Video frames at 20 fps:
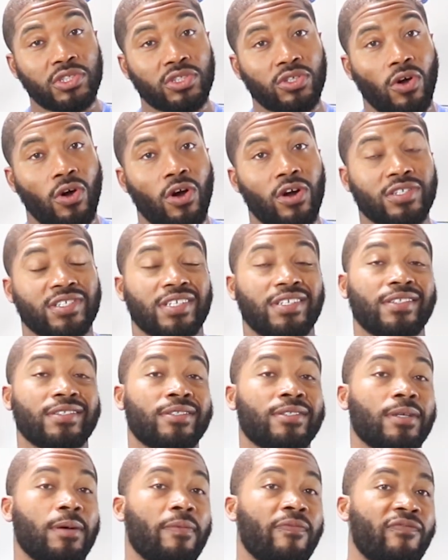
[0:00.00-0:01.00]
stars and
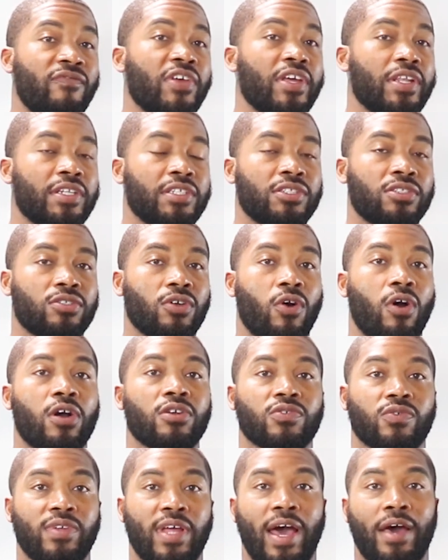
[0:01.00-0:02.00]
some fitness
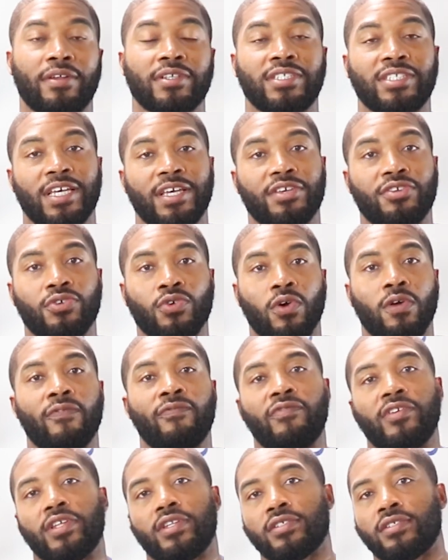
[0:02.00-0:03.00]
stars on how to take your
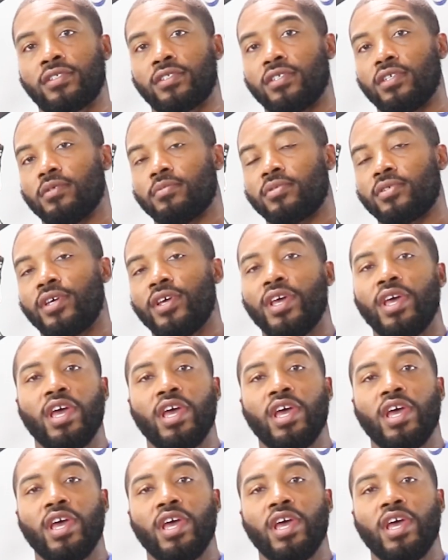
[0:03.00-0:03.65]
fitness tips.